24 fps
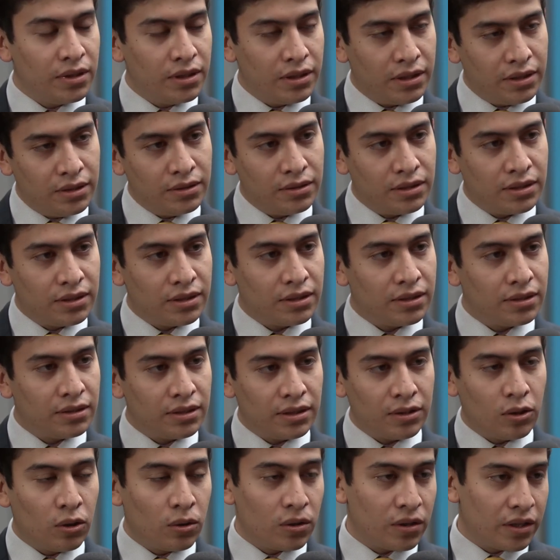with his
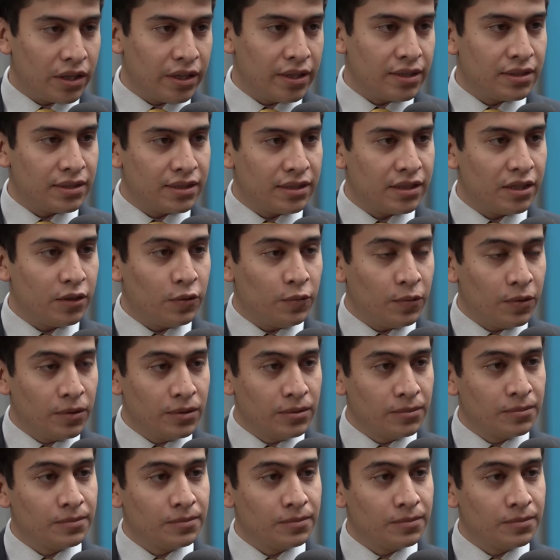or her cell phone.